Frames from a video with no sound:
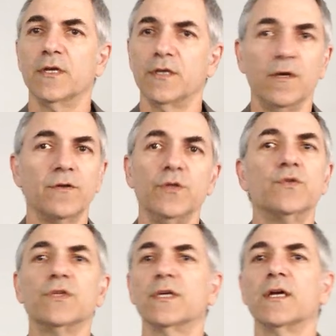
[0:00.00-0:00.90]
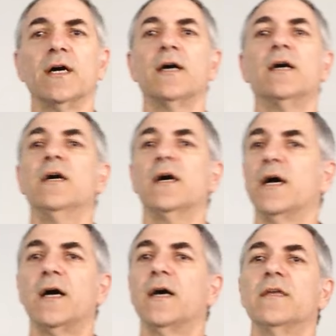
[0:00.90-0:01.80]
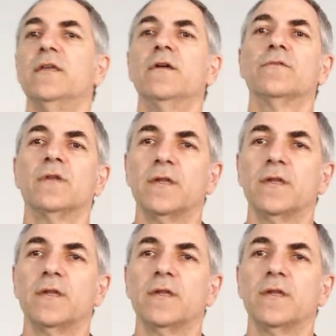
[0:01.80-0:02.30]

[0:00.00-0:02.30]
you know, using, you know,